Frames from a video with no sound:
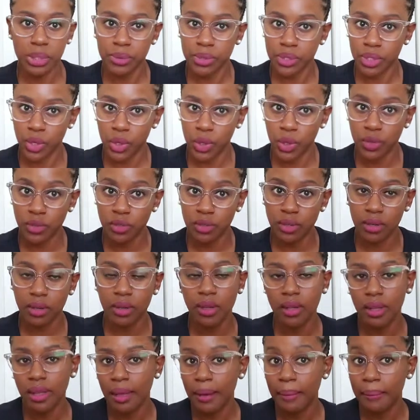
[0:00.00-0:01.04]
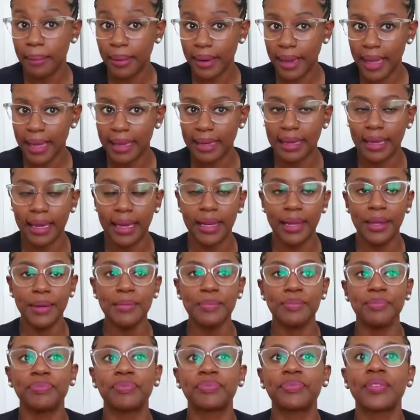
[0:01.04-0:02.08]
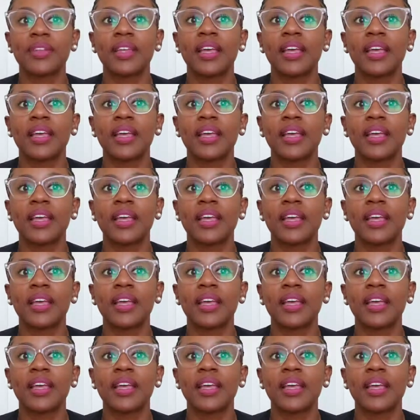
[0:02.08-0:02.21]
She was an older black lady.